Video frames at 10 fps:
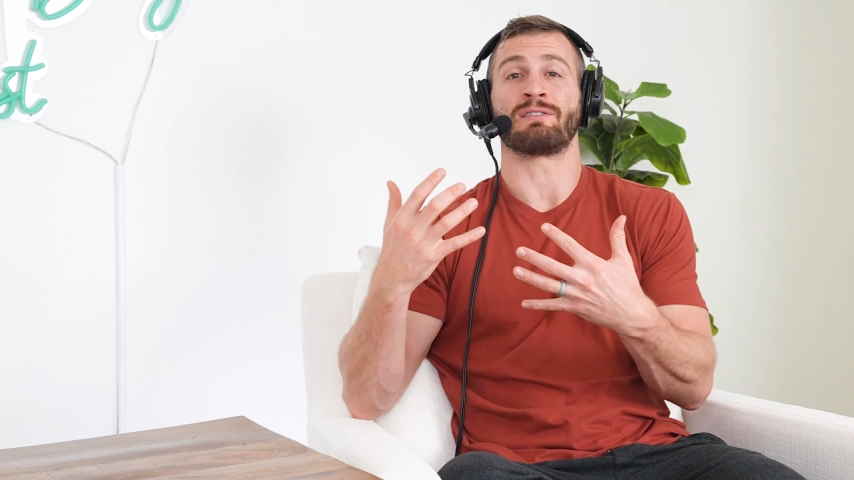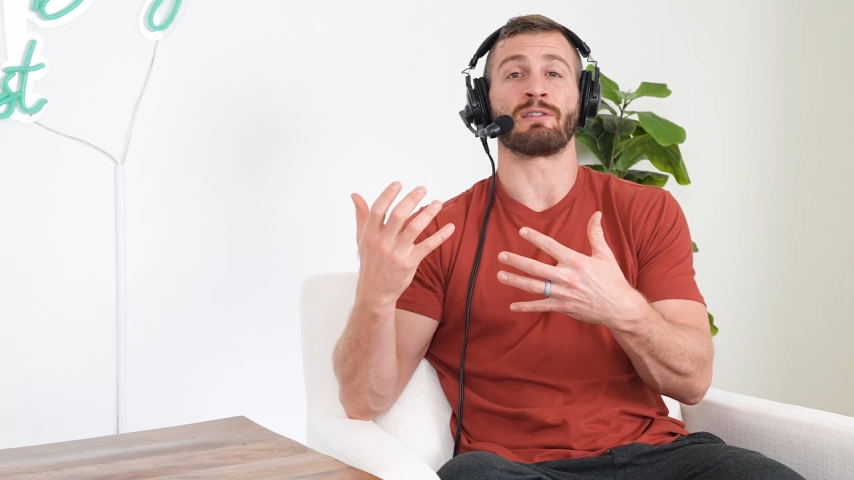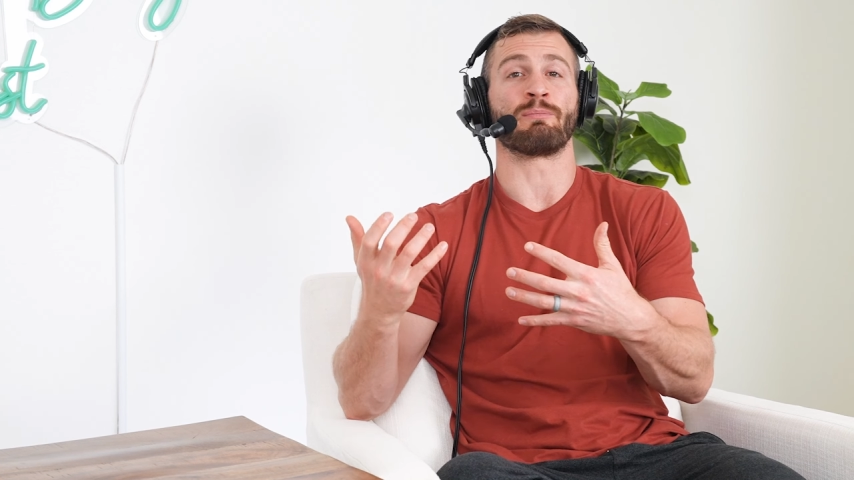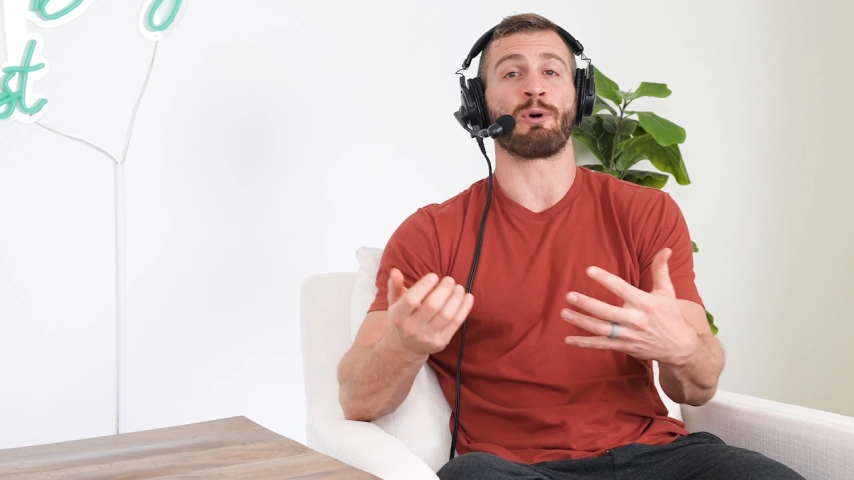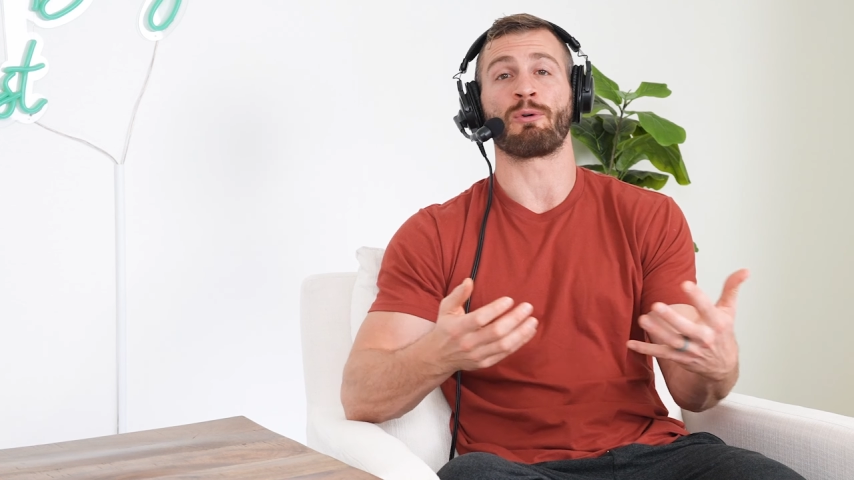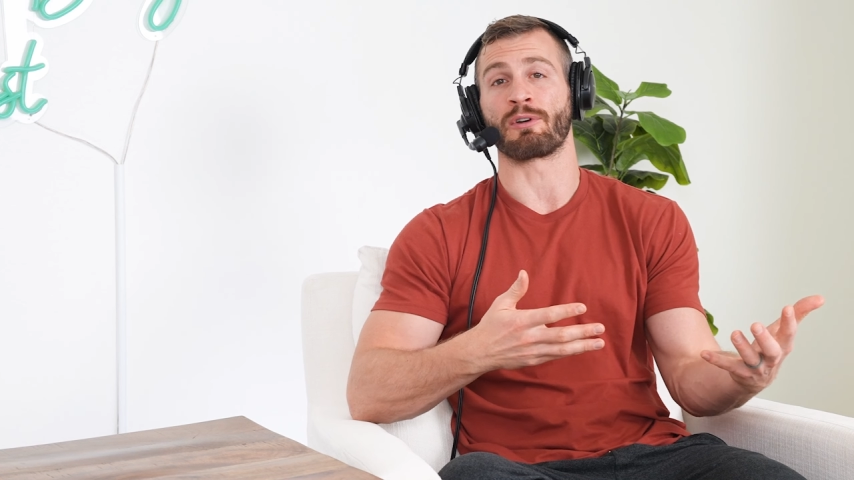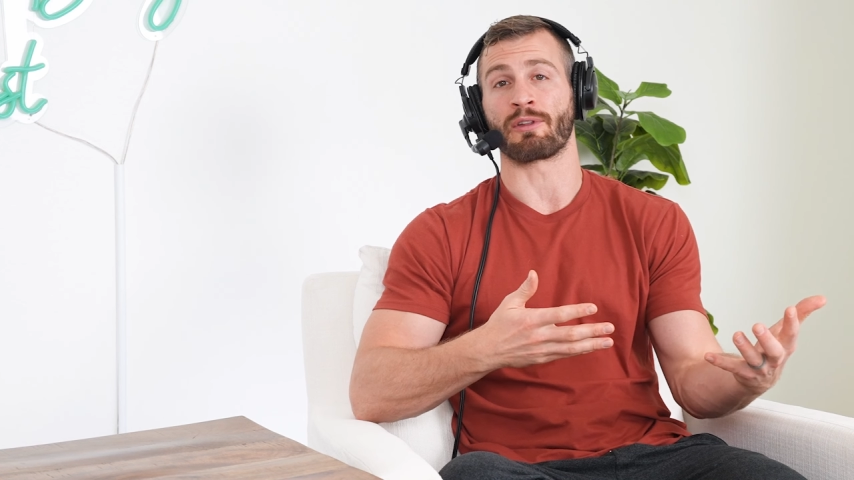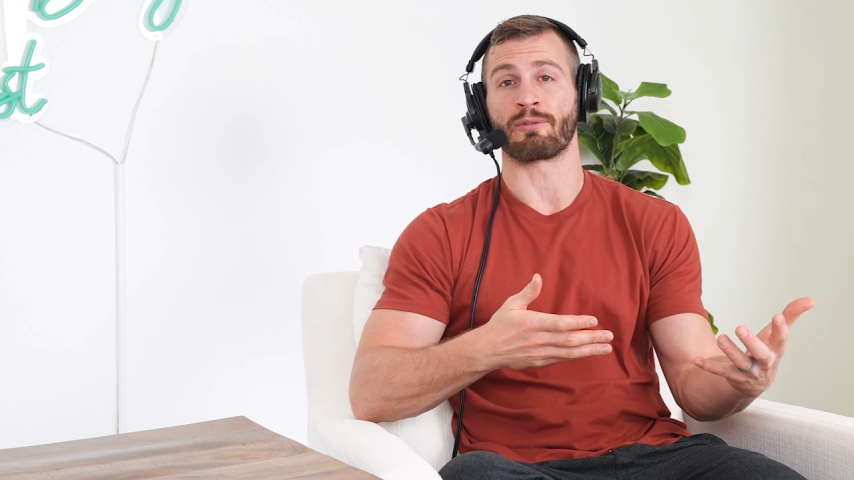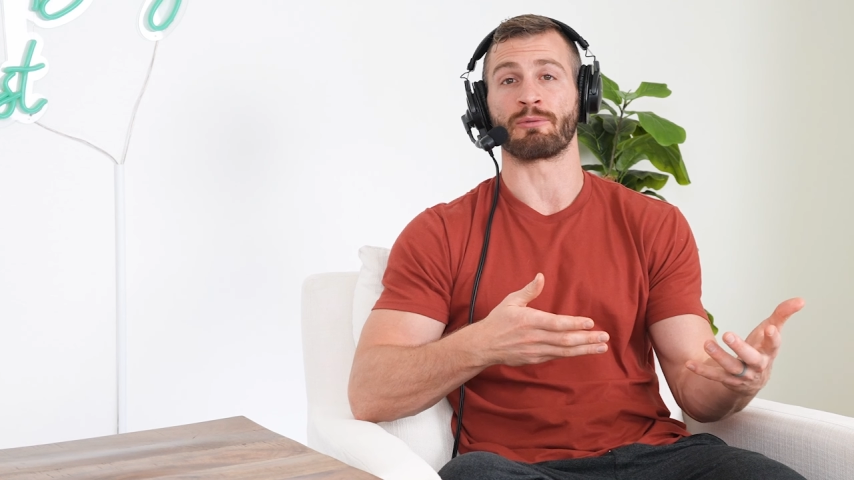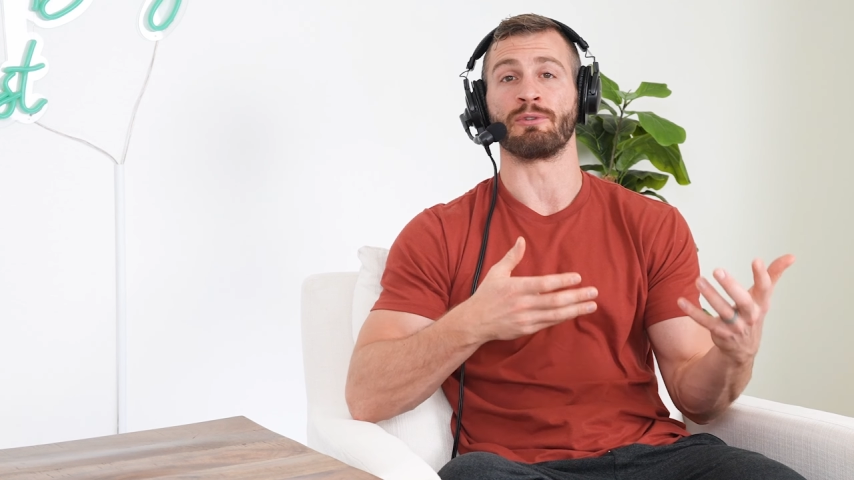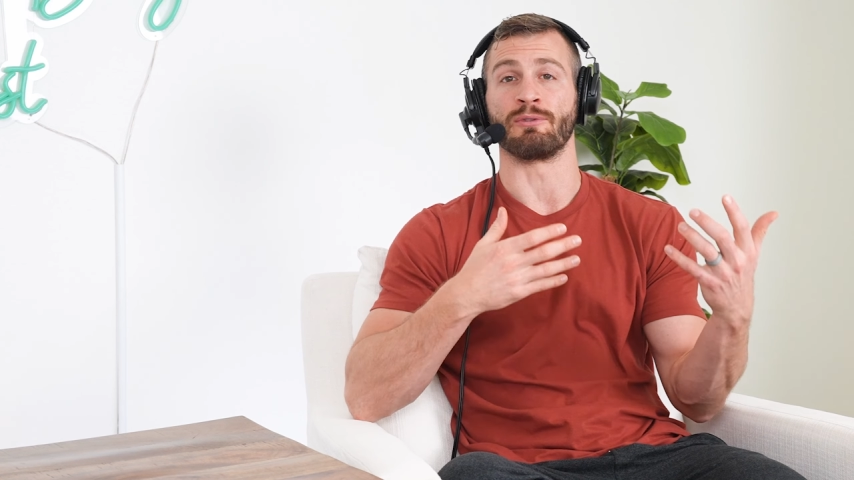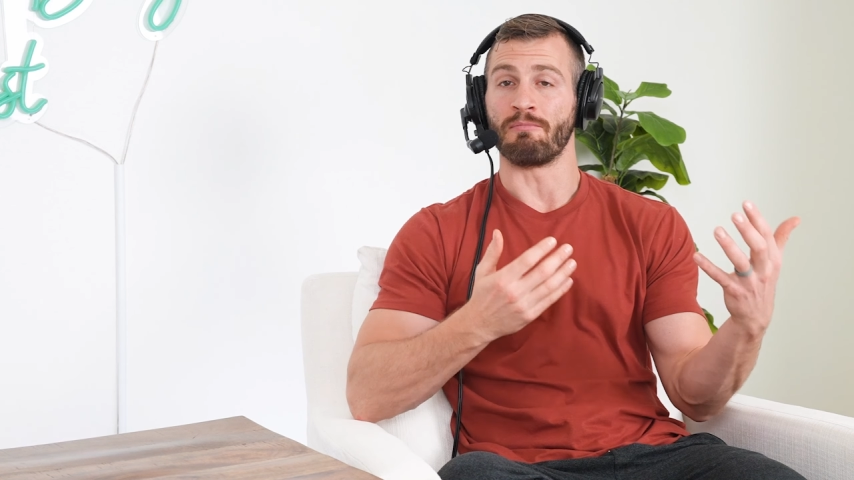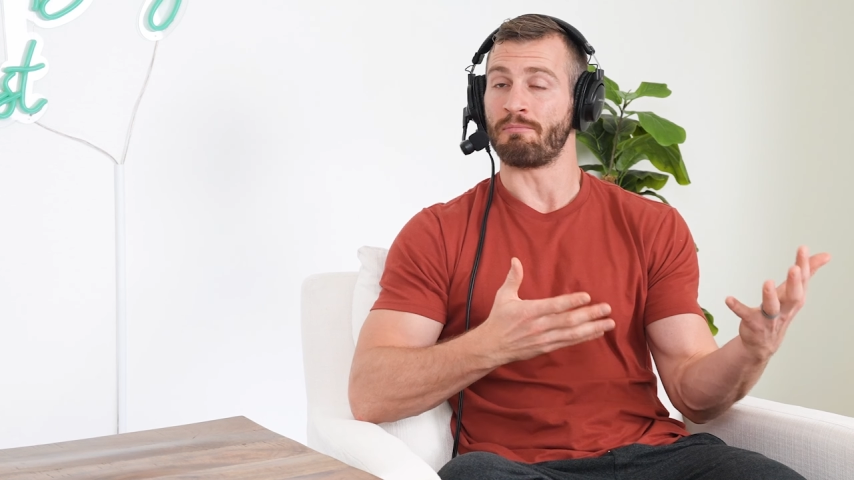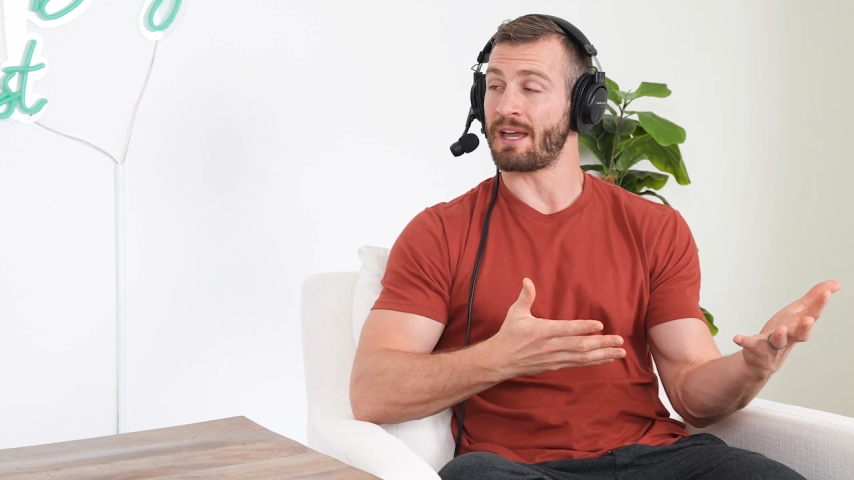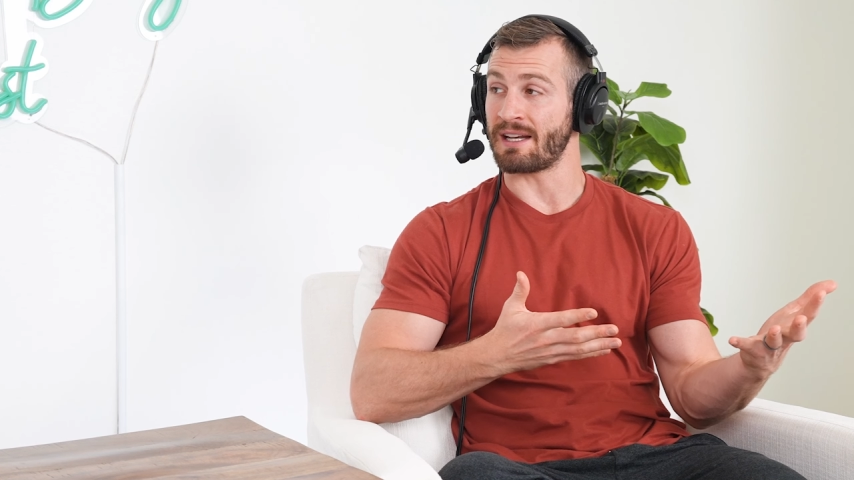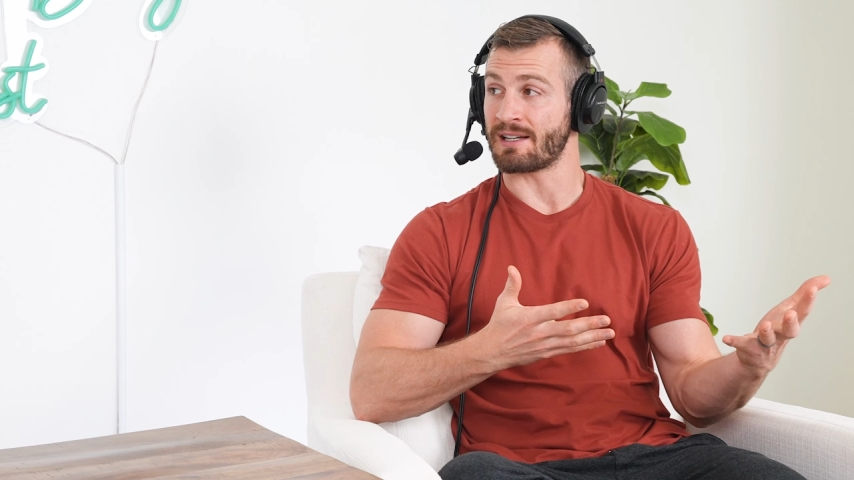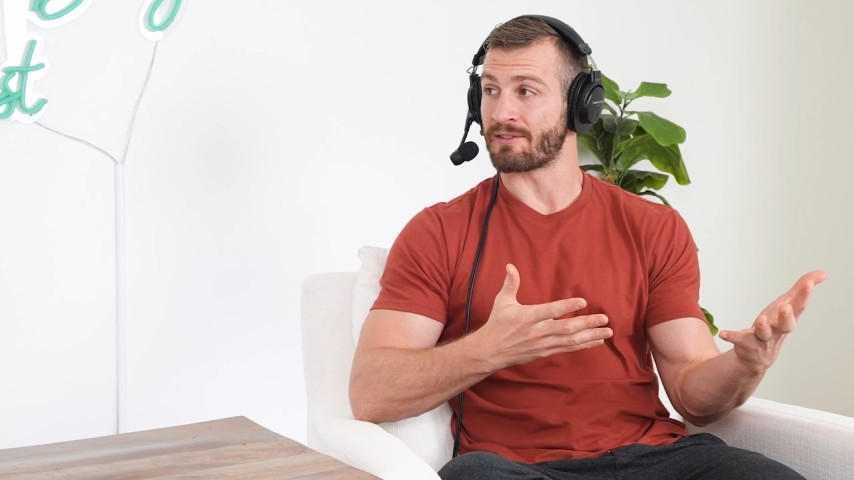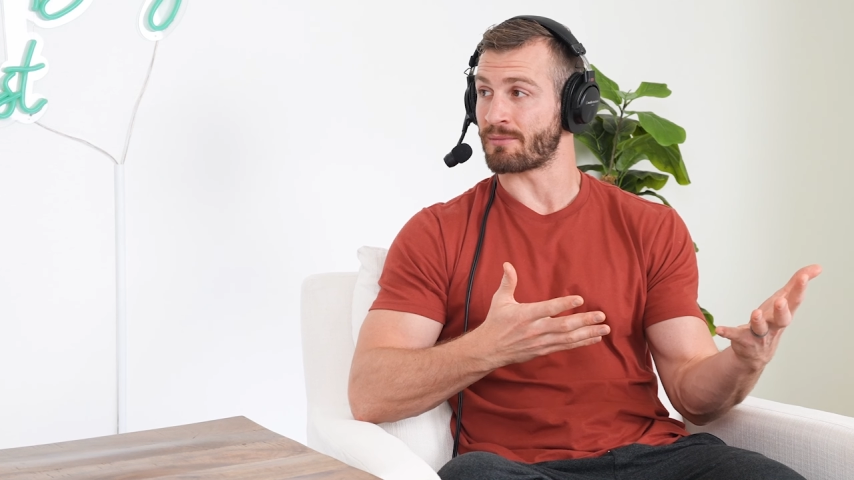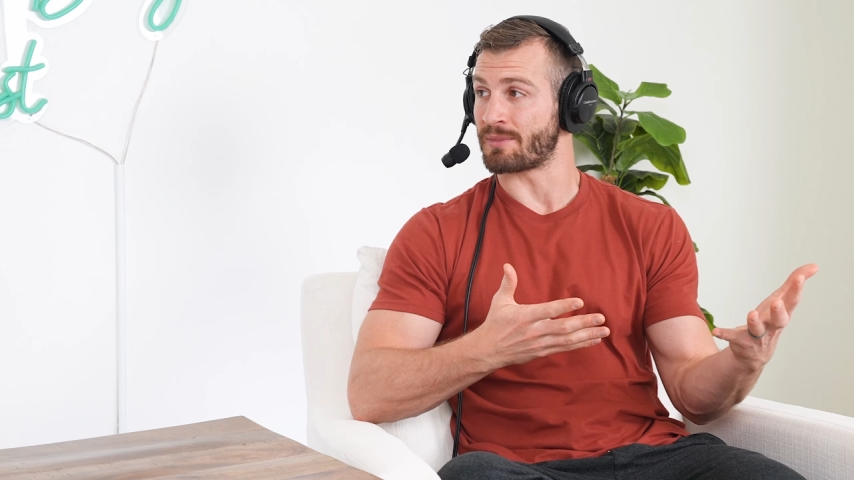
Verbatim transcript: support through many different